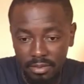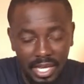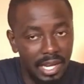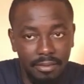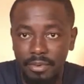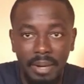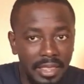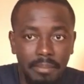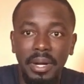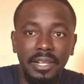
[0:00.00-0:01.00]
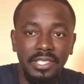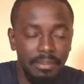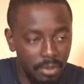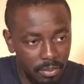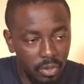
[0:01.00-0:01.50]
yeah from other parts
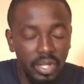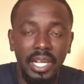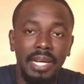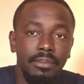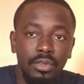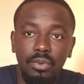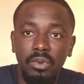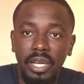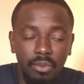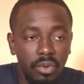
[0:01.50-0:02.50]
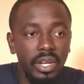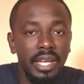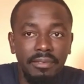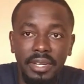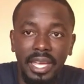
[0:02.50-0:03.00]
are probably going to come through, and we're going to
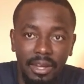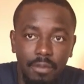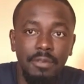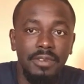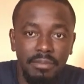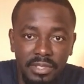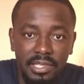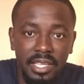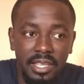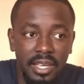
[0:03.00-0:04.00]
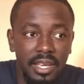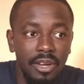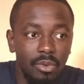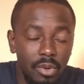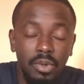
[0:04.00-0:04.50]
have a hell of a farmers' day
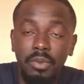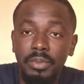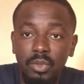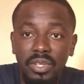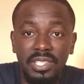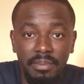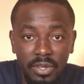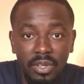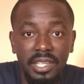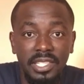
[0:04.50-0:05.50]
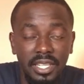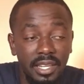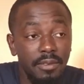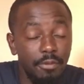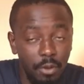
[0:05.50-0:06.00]
where we will be doing some education
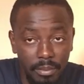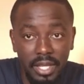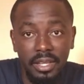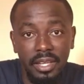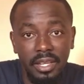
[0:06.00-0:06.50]
and informing,